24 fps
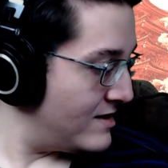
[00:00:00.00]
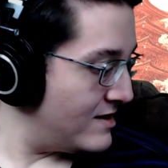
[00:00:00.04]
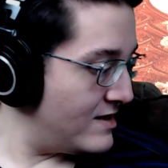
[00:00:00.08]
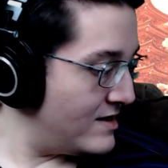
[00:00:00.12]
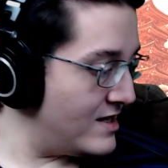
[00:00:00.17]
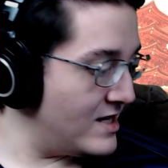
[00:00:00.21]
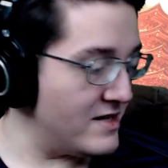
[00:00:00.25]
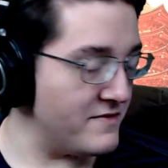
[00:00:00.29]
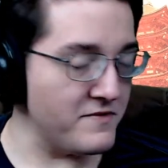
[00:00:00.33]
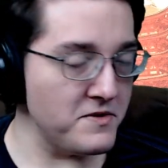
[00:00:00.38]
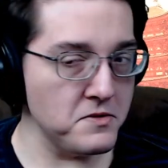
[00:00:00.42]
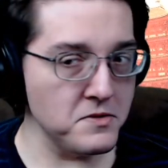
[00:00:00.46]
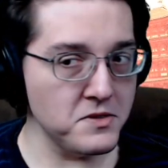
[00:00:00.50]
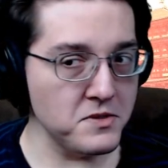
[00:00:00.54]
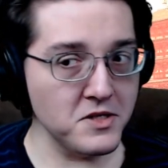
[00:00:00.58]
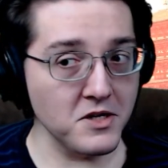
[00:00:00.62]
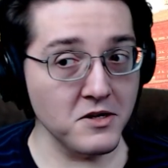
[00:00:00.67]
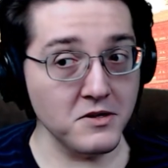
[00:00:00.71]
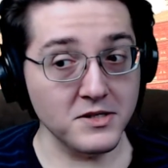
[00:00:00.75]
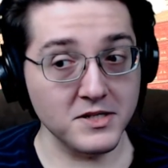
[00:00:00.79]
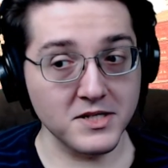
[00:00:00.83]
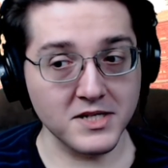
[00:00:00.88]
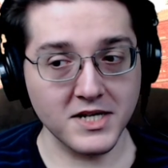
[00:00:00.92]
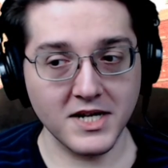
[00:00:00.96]
if you so
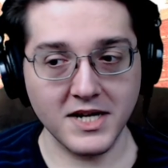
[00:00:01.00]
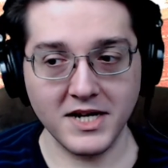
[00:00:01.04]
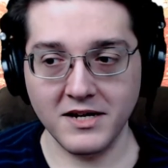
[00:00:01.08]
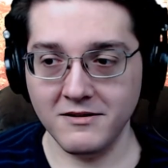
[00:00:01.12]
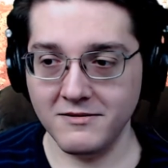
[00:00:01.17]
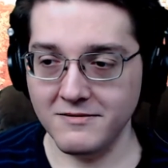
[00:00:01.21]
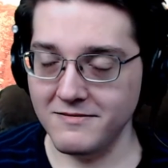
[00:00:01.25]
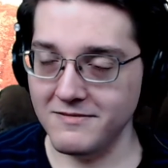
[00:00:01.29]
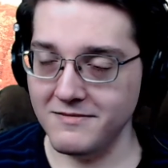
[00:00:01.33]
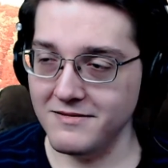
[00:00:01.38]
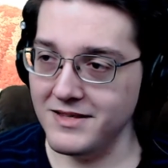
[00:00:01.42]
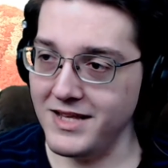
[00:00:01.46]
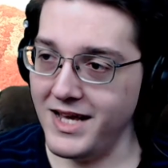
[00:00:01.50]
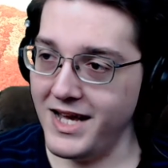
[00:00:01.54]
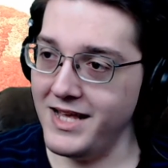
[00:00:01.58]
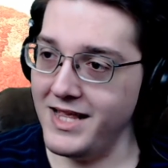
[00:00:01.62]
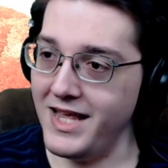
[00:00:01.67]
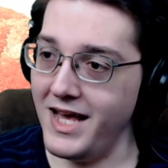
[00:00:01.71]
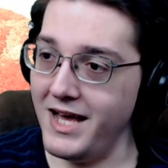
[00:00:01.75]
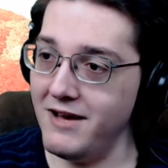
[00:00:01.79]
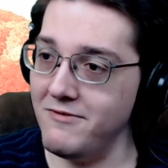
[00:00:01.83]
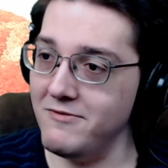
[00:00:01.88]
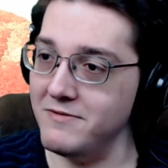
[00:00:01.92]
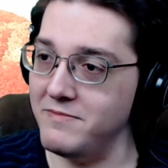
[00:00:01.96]
desire. That
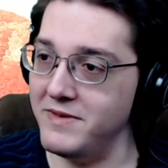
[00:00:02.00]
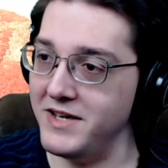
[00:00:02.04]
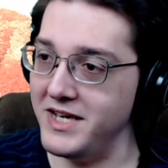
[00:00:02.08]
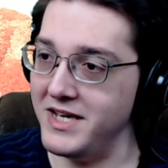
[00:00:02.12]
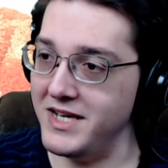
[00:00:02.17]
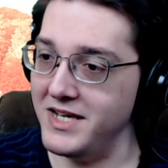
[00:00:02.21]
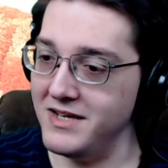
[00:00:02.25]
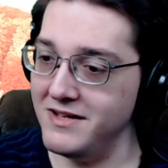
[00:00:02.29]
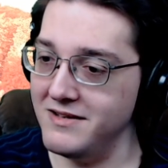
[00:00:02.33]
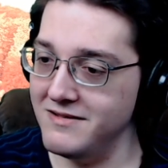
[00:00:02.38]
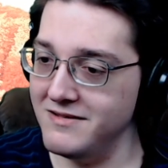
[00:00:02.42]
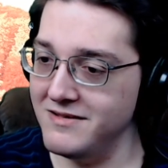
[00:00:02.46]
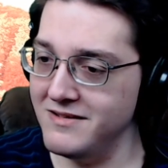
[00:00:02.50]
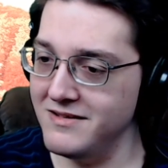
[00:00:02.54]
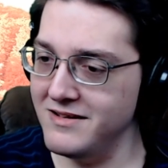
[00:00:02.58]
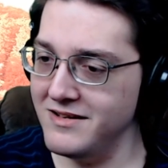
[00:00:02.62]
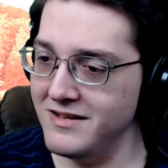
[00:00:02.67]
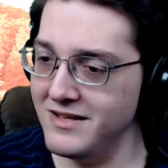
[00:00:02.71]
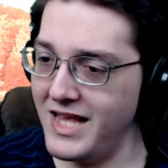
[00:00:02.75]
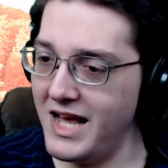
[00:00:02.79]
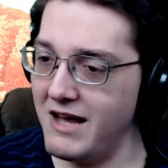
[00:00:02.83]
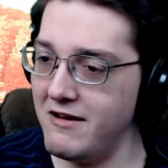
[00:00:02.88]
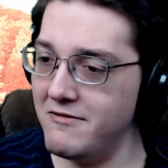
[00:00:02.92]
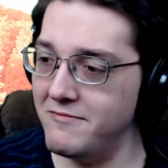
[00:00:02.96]
that would be
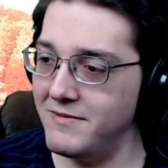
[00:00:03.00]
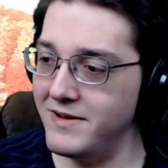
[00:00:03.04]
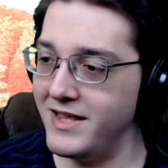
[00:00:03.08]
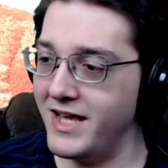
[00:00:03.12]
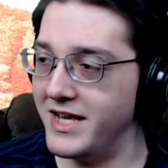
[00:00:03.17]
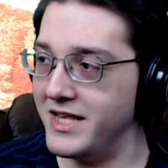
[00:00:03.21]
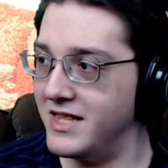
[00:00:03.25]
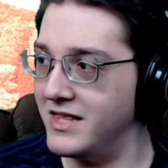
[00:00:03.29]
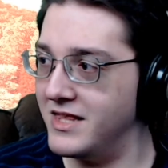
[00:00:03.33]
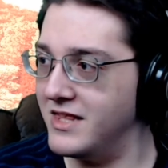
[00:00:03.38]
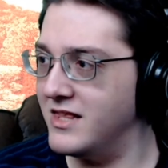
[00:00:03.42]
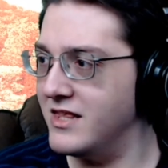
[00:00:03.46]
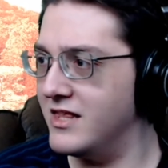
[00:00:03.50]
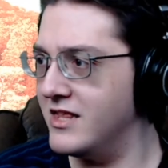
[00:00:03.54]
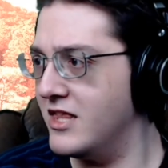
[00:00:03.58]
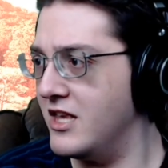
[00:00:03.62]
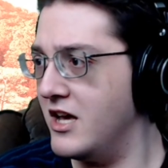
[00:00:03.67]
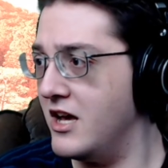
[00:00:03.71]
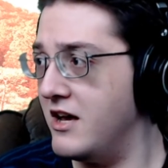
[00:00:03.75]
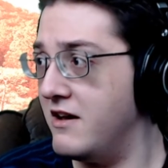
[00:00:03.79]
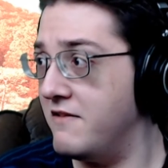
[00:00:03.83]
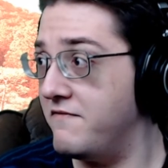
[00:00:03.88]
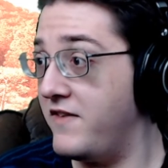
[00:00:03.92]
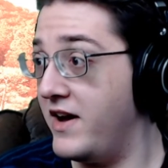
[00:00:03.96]
that would be like
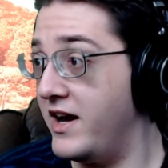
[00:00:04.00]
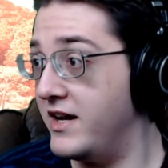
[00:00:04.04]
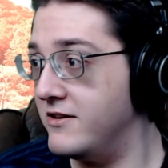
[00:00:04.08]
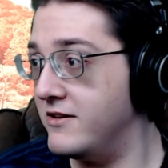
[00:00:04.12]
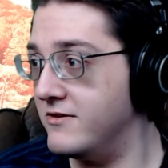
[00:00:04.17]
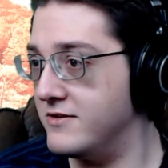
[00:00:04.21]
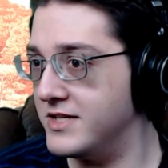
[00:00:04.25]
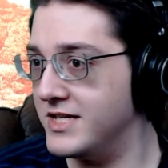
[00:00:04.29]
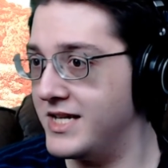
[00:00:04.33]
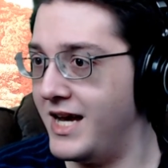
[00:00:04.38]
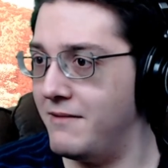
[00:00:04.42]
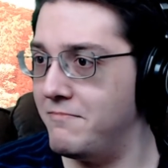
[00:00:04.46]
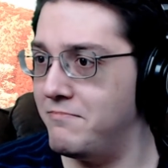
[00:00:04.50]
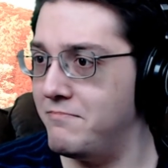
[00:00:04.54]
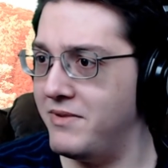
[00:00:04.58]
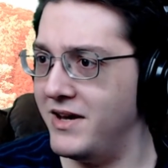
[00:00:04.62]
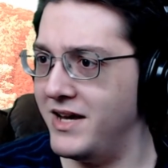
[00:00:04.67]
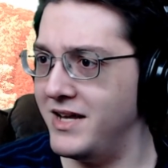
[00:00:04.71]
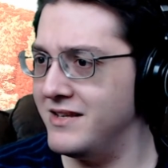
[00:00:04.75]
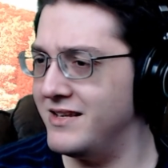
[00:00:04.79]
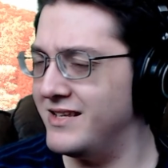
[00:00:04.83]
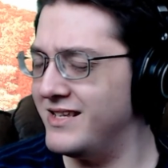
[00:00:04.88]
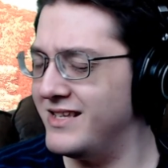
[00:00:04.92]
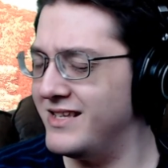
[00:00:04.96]
the final step. But